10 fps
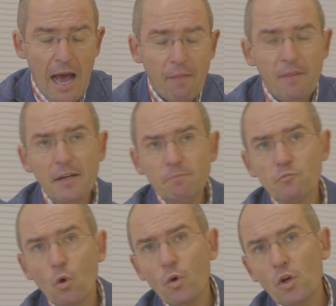And
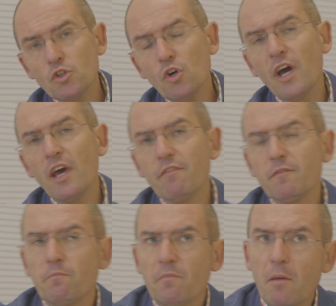then we also have
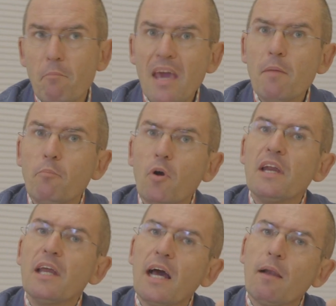the main
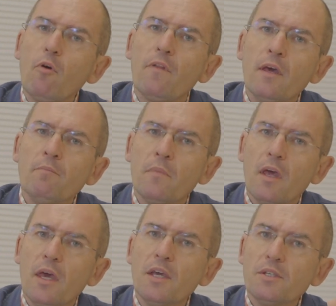political body
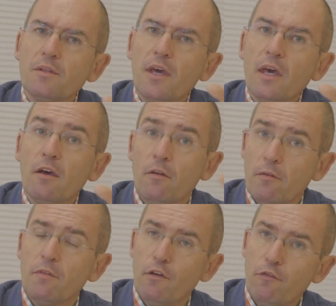is the
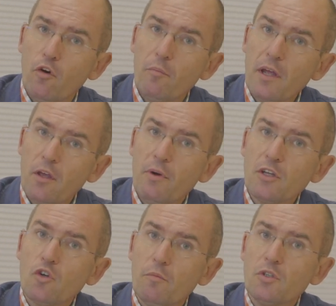former Human
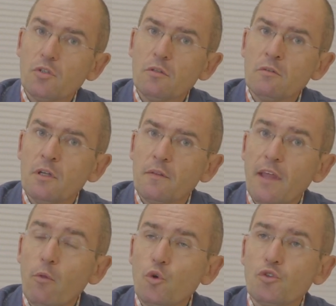Rights Commission
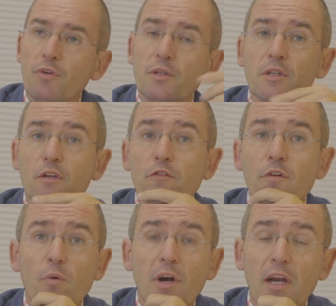that was created in
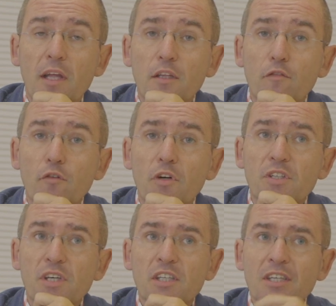February
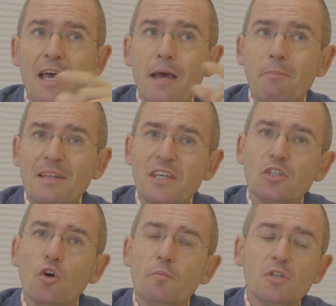1946, but
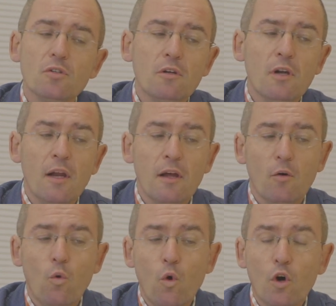this commission
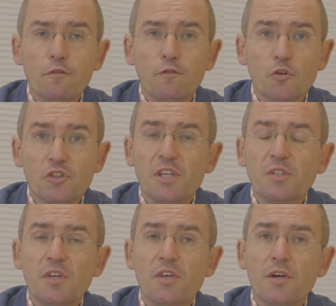worked for
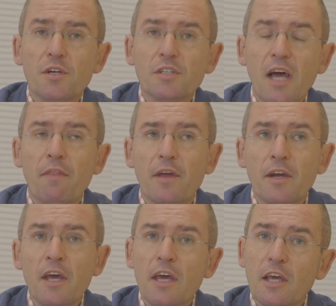60 years and
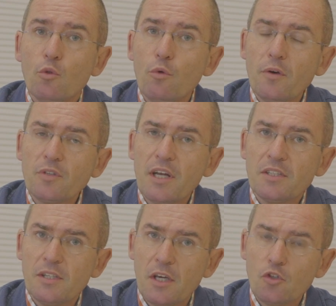then in
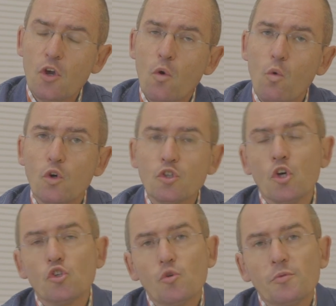2006 was
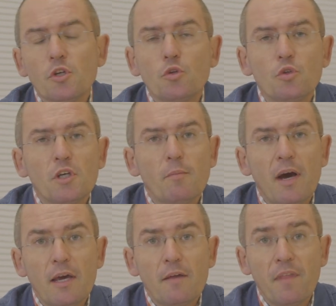substituted
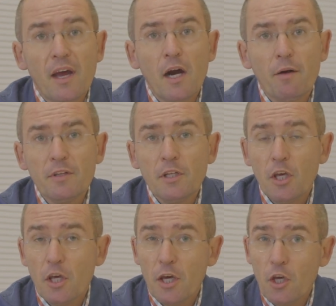by the current
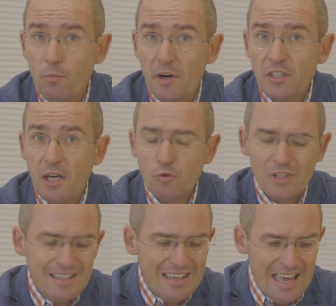Human Rights
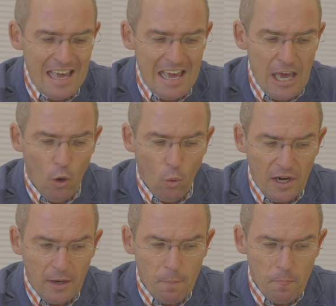Council.
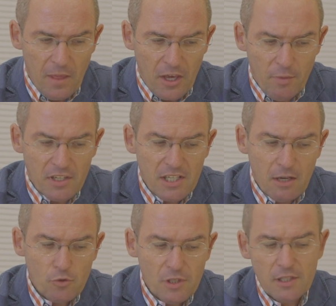Well, the Human Rights
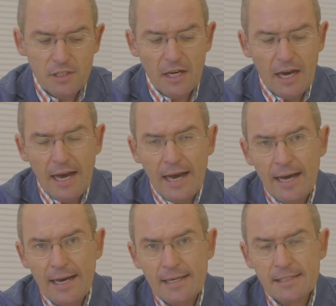Council
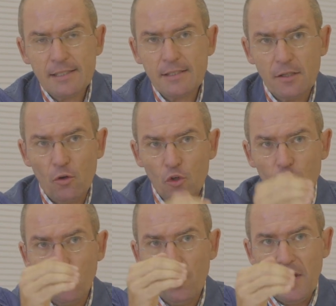has
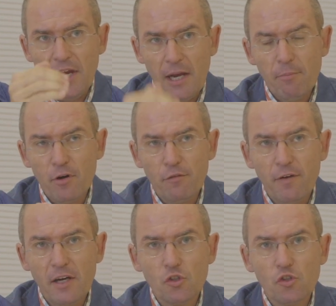also a number of
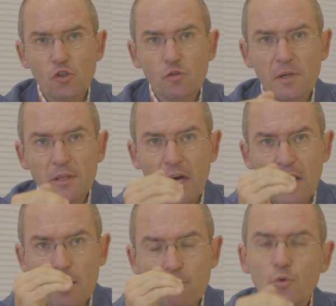functions, but
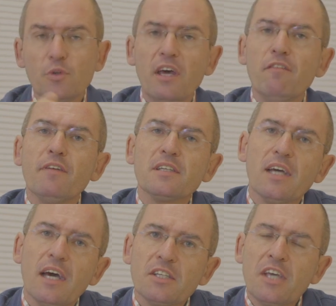I would
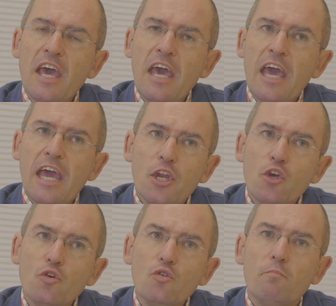emphasize a
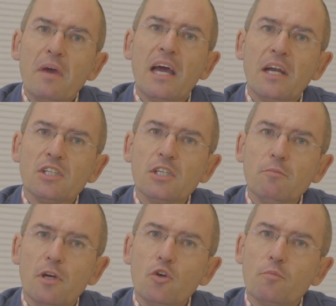new
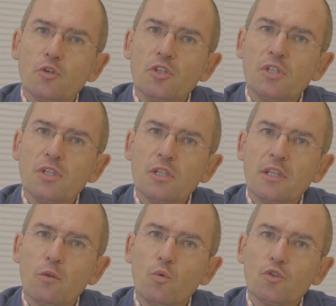mechanism, a new procedure
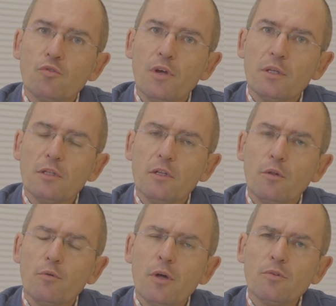that was created in
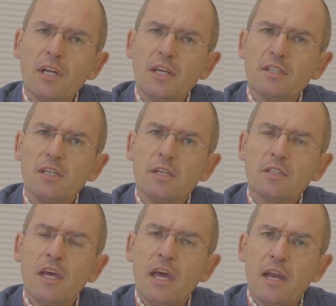
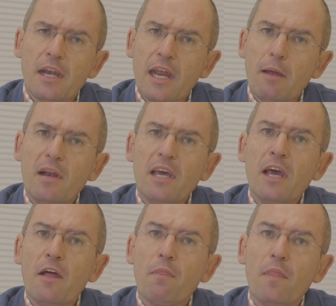2006,
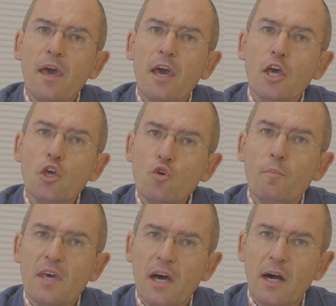namely the
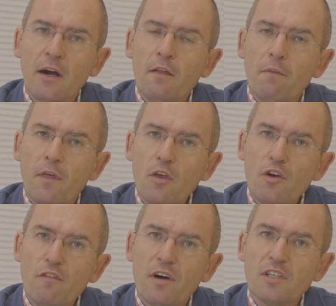UPR, the
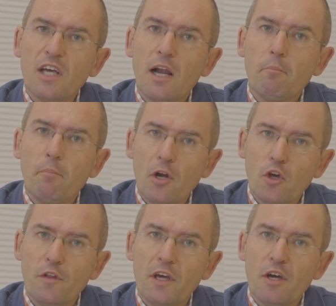Universal
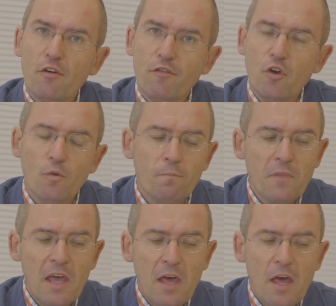Periodic Review.
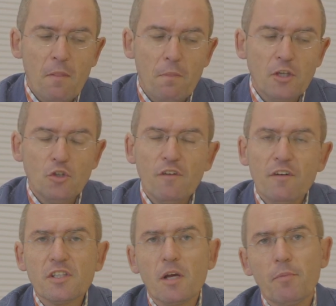This
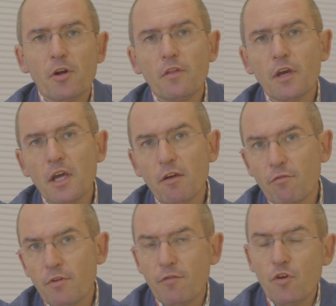Universal Periodic
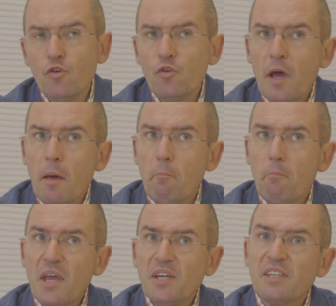Review
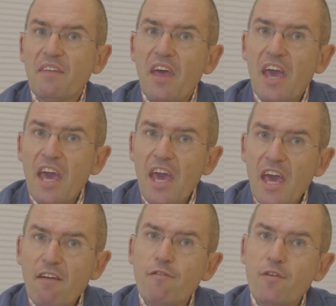means that
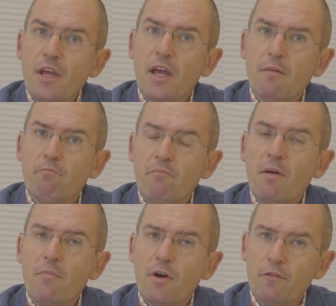every
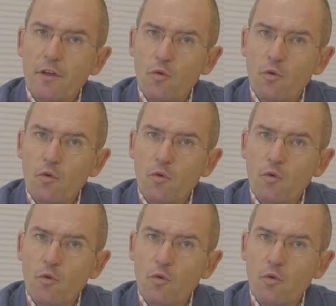member of the